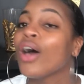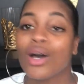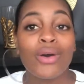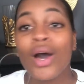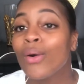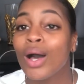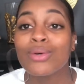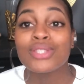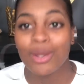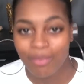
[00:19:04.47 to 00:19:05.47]
Oh ho
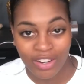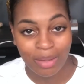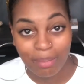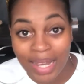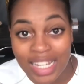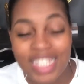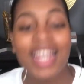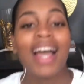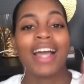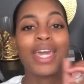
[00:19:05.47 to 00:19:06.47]
ho so very much.
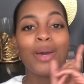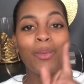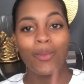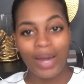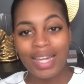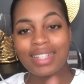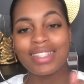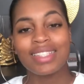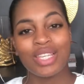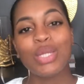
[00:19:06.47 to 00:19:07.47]
I can't wait
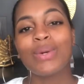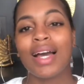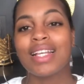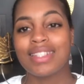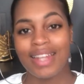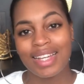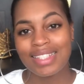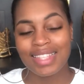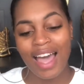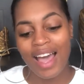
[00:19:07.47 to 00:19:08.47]
to see you guys
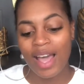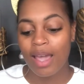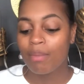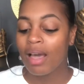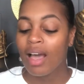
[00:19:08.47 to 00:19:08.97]
next time.